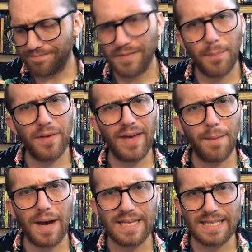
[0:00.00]

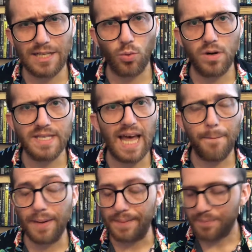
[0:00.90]
animosity towards that,
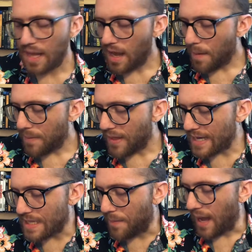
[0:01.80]
but be that as it may.